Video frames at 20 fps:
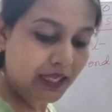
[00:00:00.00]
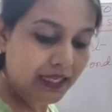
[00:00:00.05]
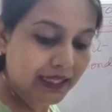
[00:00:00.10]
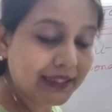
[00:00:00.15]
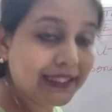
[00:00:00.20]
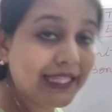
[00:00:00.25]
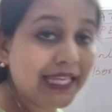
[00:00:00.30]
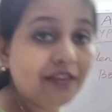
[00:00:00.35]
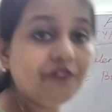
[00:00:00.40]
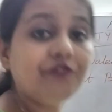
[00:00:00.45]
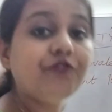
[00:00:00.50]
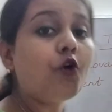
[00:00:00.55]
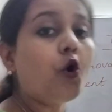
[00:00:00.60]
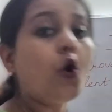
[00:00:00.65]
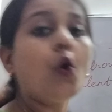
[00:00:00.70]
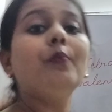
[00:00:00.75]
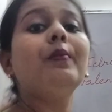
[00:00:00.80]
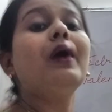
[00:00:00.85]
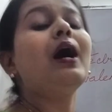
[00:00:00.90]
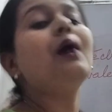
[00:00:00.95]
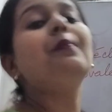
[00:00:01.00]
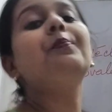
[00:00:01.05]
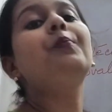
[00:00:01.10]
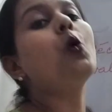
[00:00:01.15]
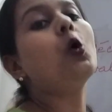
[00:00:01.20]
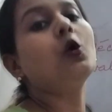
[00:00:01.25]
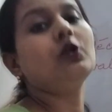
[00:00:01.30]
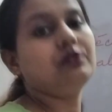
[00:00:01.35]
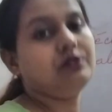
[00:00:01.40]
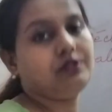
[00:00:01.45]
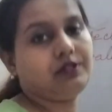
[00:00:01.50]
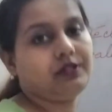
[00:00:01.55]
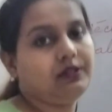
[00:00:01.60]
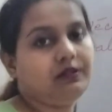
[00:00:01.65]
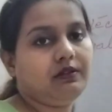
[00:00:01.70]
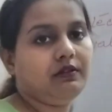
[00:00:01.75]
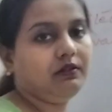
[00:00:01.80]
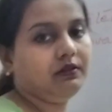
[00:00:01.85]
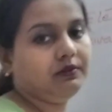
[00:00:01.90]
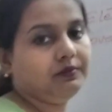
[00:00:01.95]
they form a bond.
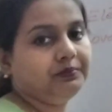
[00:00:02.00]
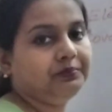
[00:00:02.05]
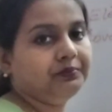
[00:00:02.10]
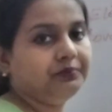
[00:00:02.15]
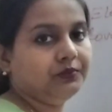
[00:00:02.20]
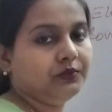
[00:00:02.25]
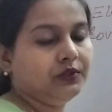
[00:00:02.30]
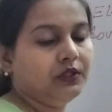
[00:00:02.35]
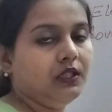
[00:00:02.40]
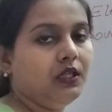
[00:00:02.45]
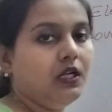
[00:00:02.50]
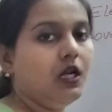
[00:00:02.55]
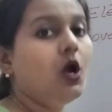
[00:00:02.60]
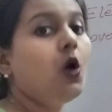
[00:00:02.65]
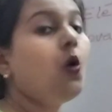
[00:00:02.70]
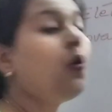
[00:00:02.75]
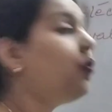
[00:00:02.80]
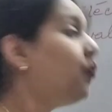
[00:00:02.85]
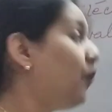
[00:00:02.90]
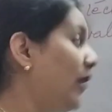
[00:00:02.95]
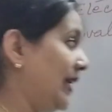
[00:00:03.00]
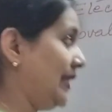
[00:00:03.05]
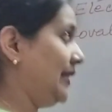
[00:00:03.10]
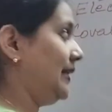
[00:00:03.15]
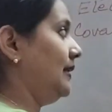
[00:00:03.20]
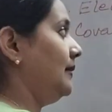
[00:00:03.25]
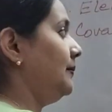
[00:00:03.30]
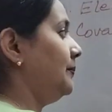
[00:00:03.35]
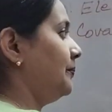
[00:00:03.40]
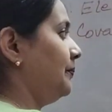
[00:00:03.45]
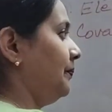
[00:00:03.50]
When,